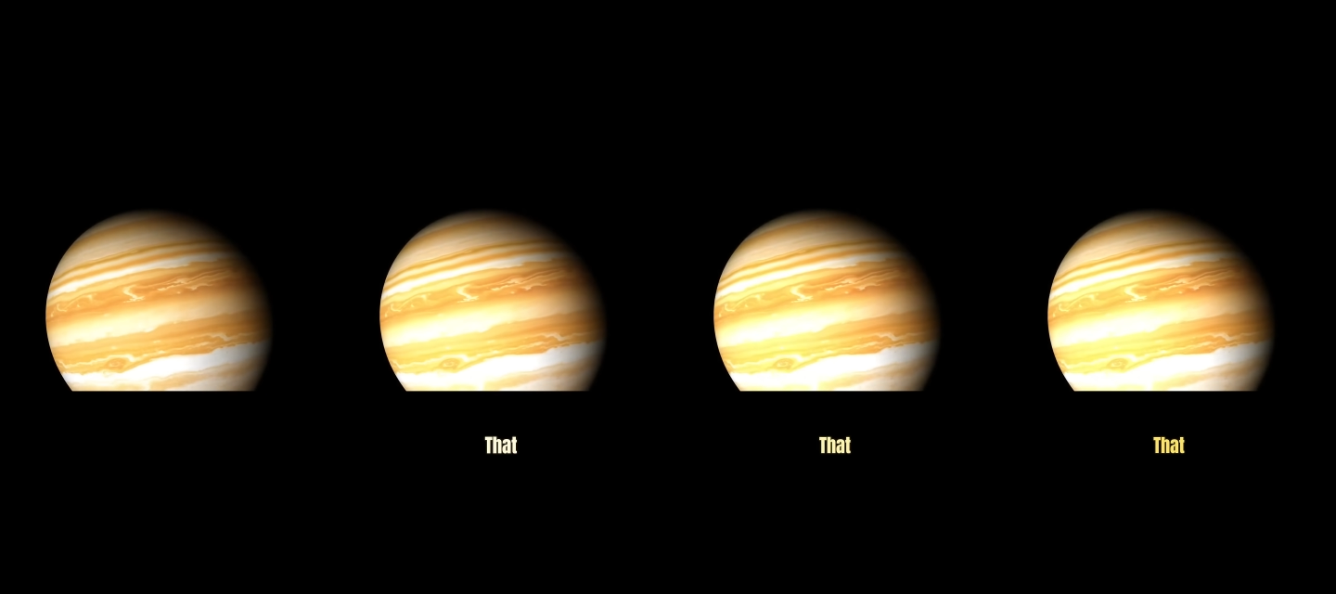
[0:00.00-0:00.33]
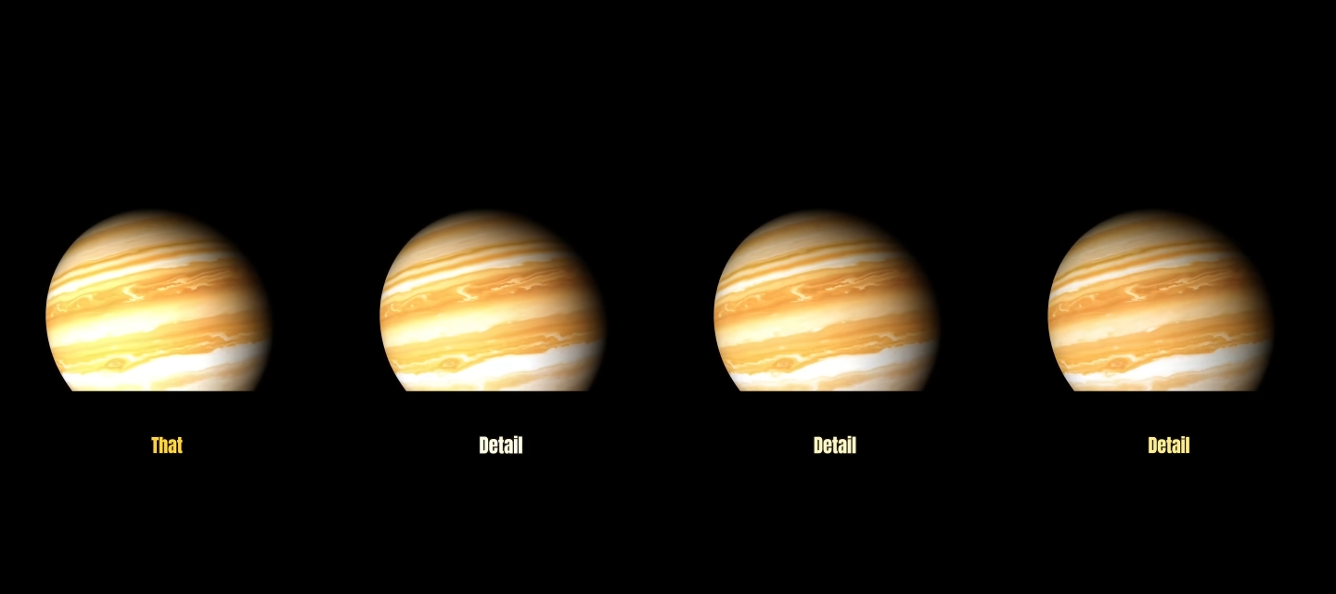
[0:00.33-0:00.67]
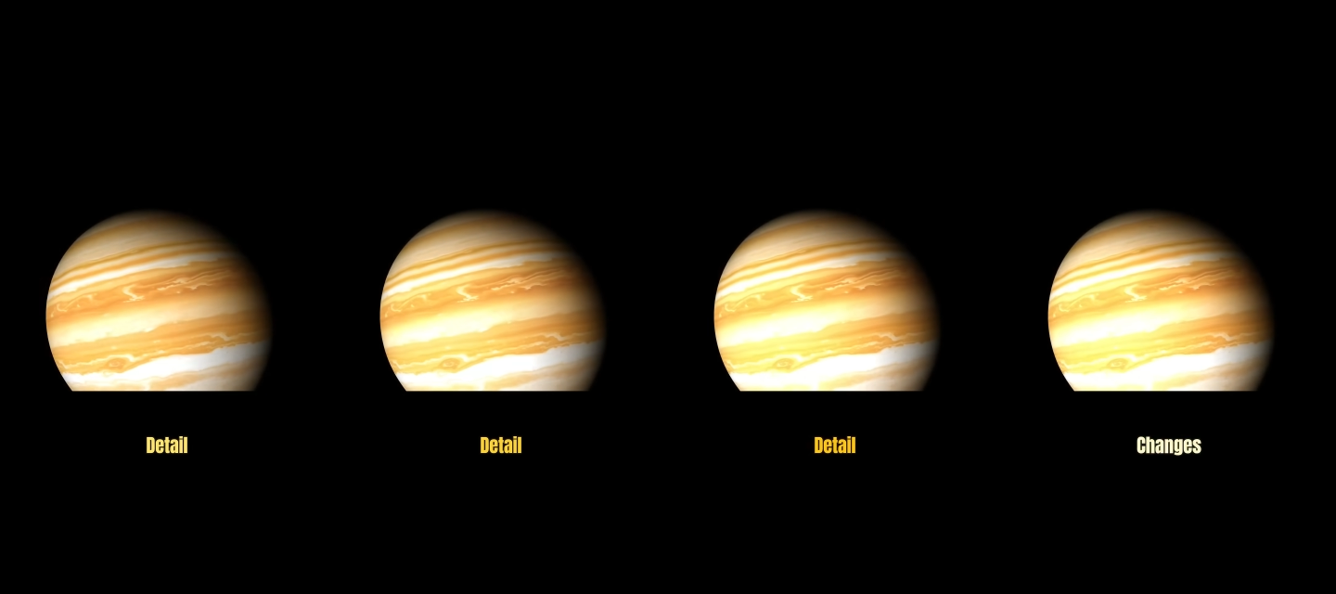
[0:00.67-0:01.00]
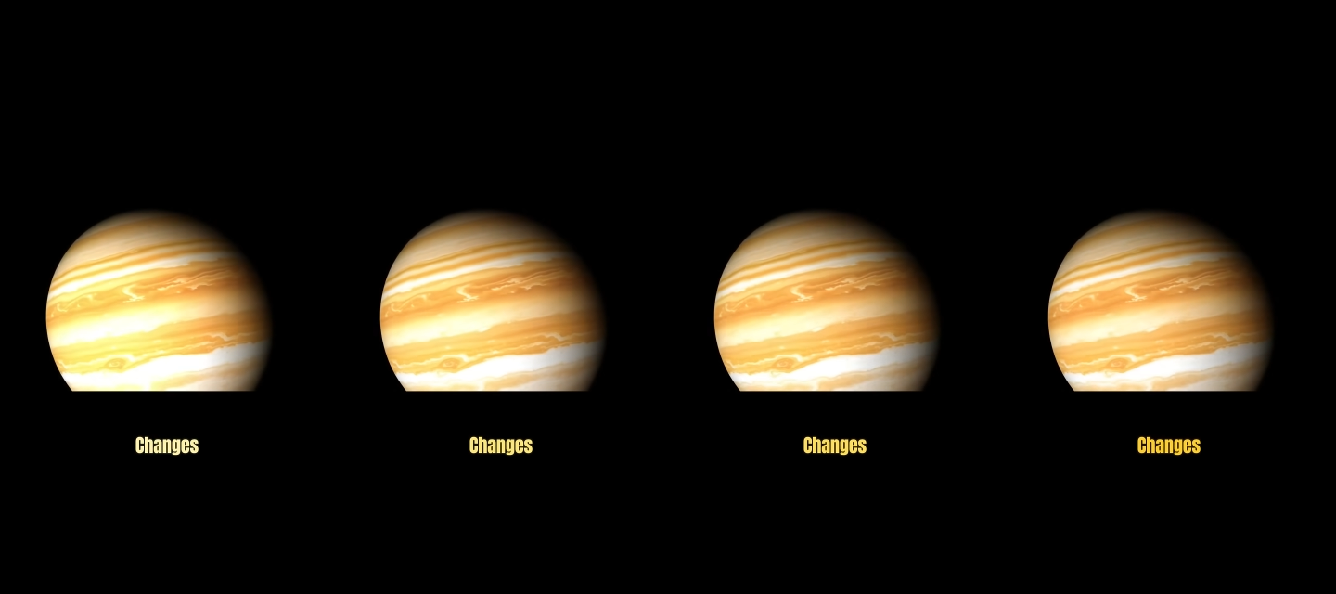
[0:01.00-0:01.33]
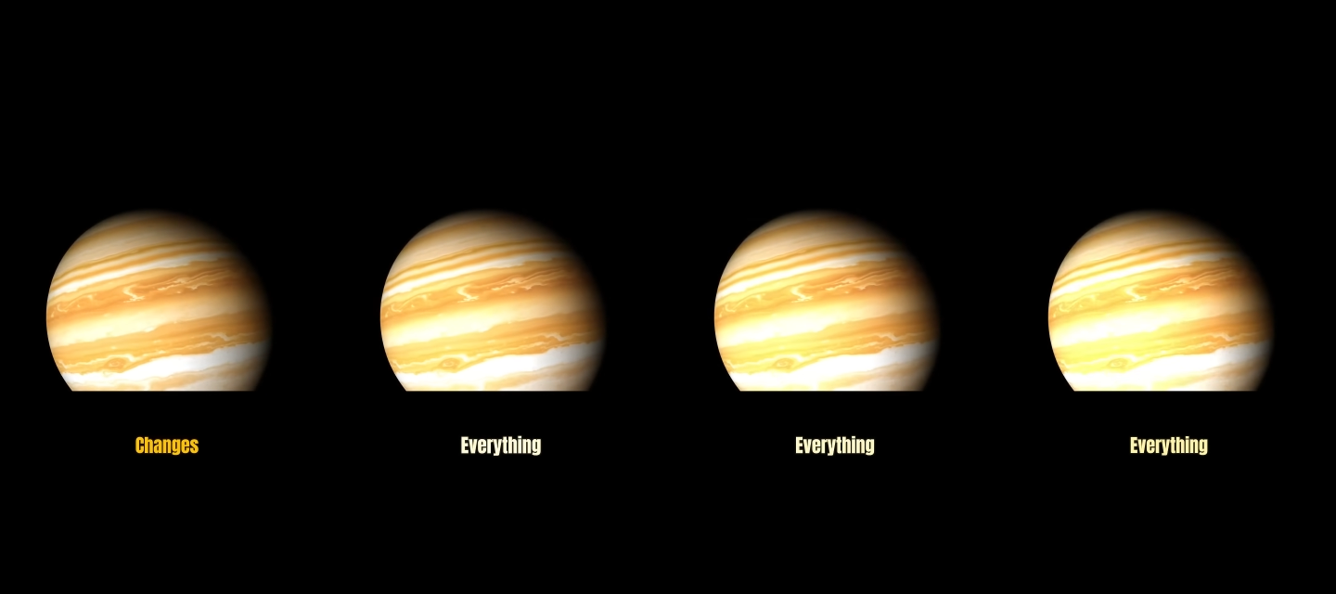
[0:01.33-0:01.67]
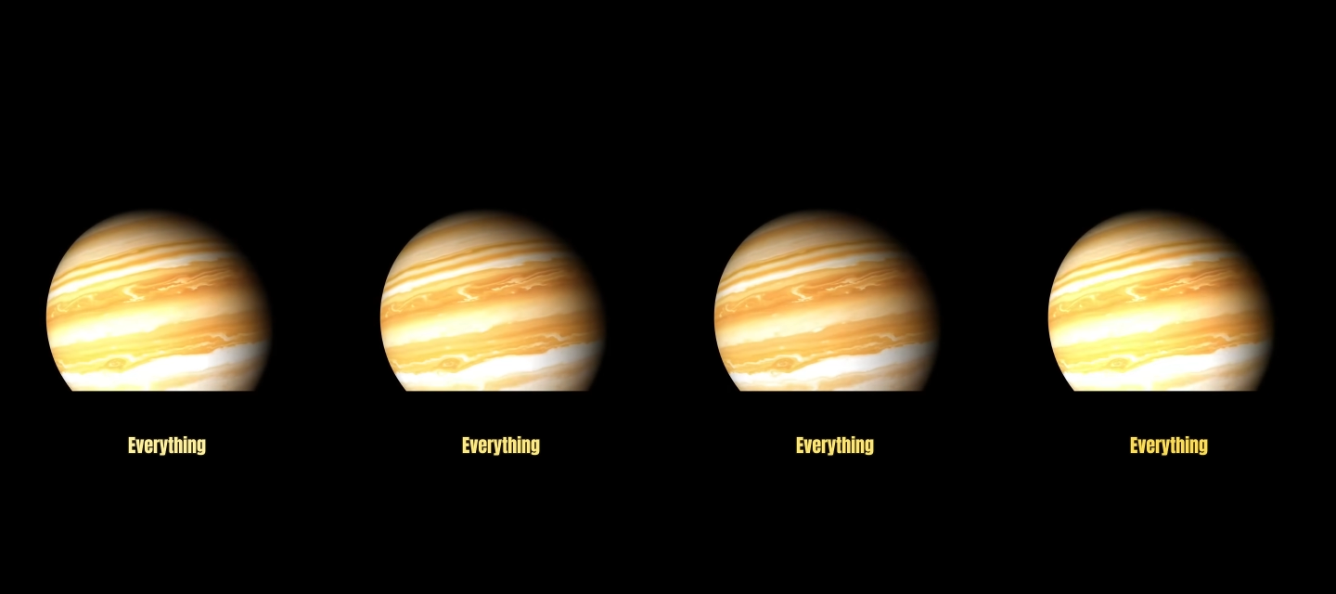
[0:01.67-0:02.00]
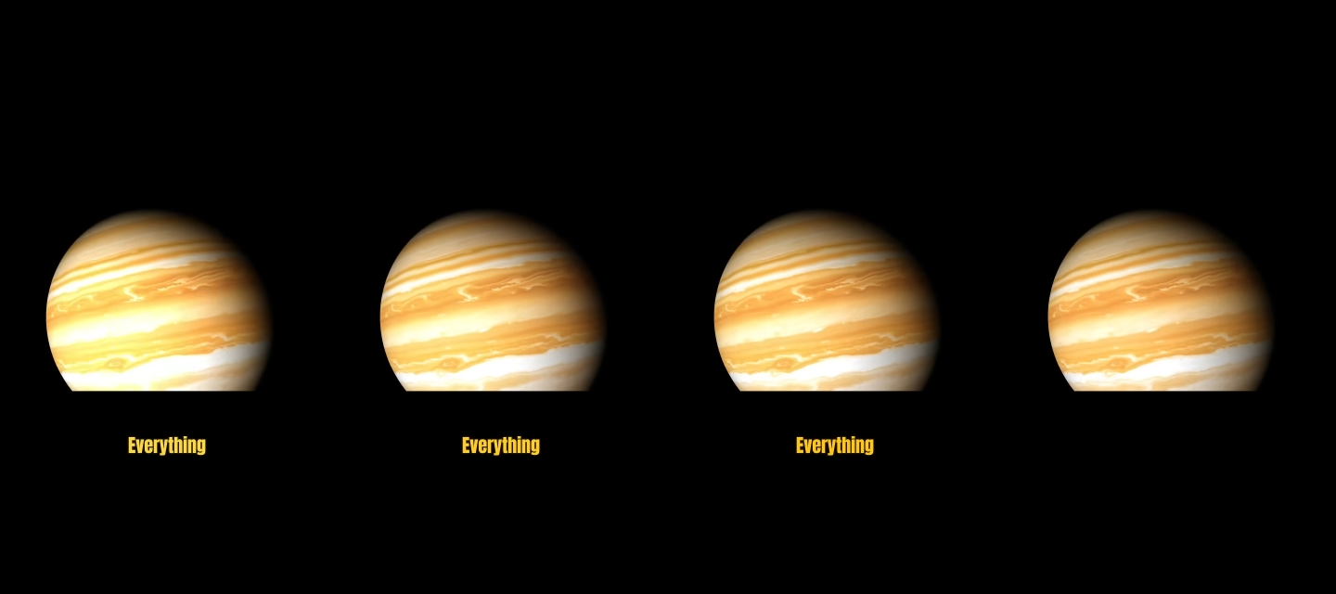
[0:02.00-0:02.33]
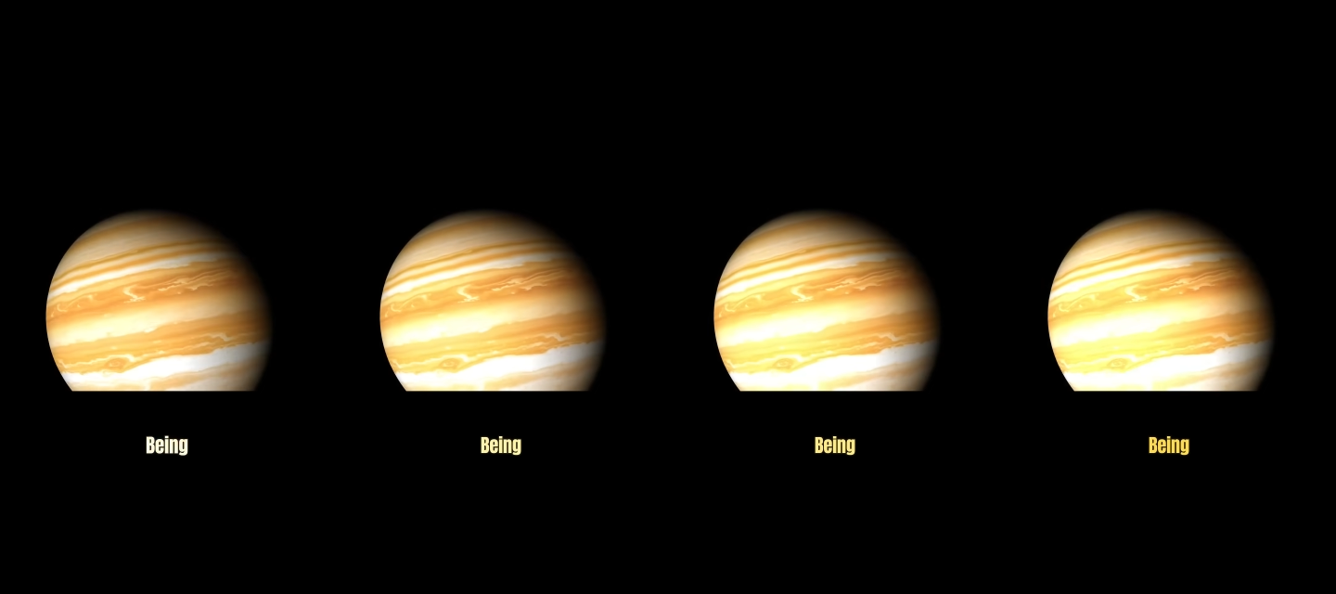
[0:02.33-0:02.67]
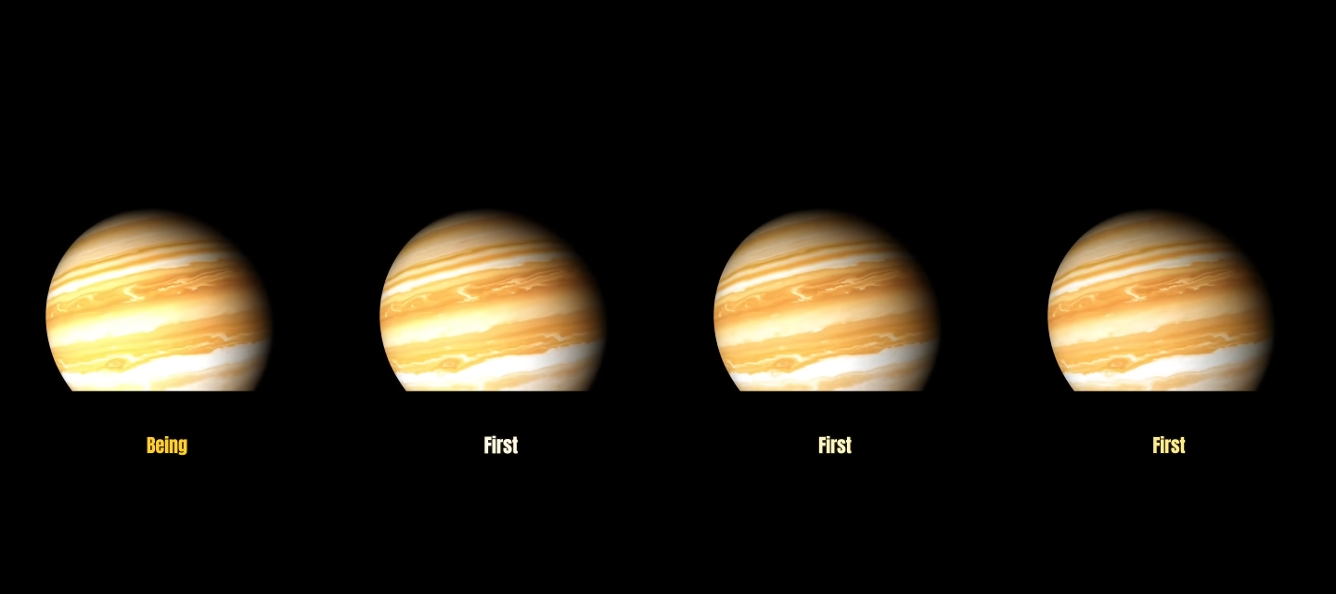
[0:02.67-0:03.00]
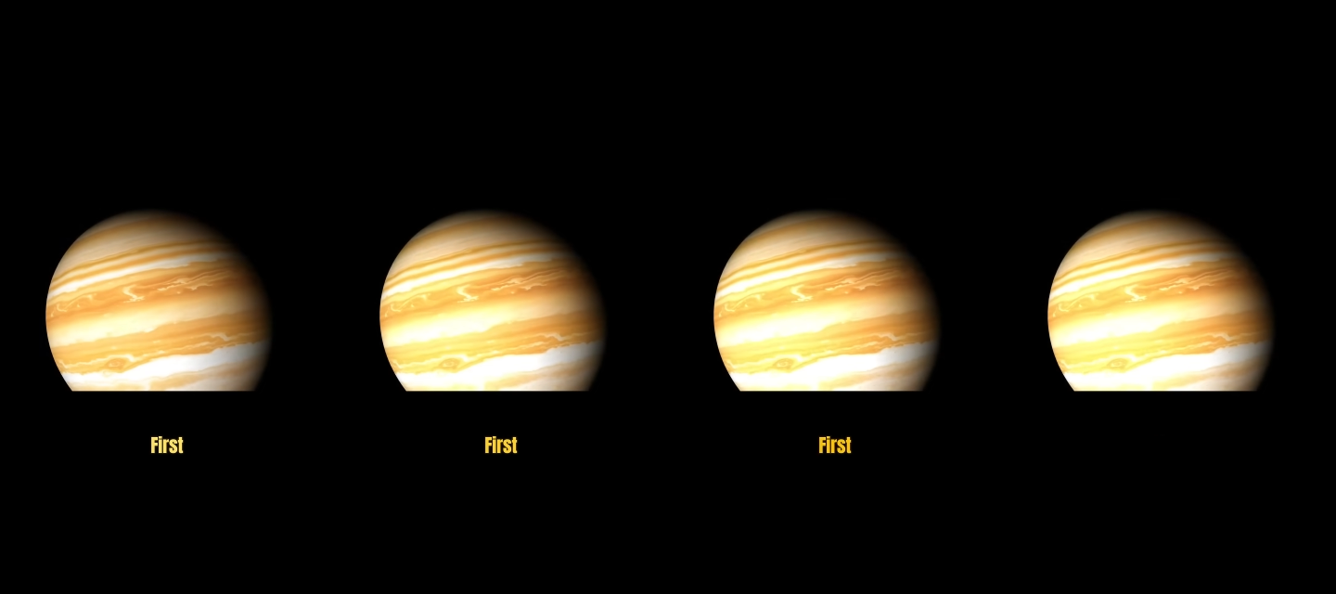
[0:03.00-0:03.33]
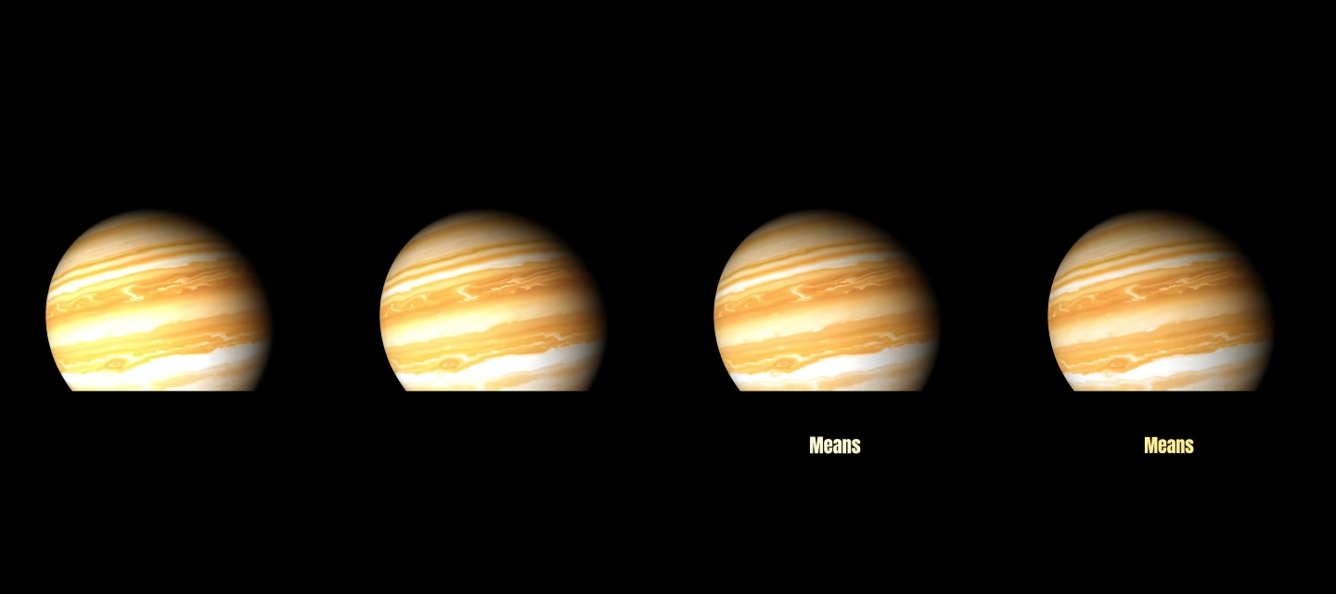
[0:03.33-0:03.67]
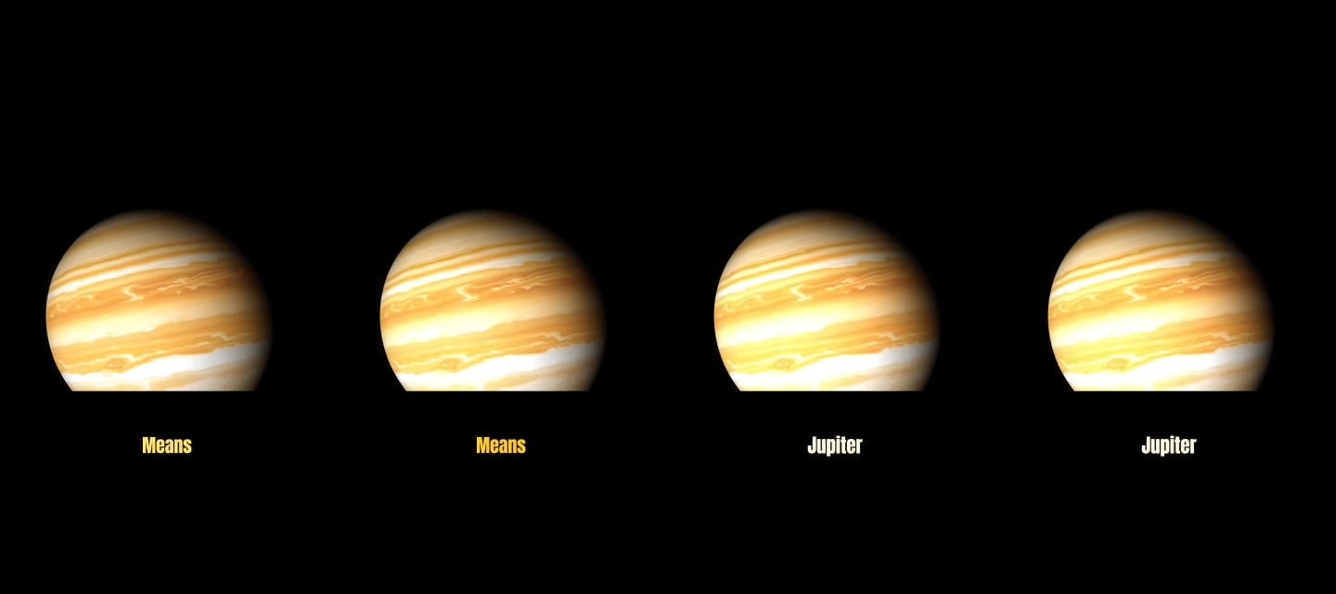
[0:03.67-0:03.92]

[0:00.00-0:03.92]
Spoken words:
No face is visible, so there are no lips to read.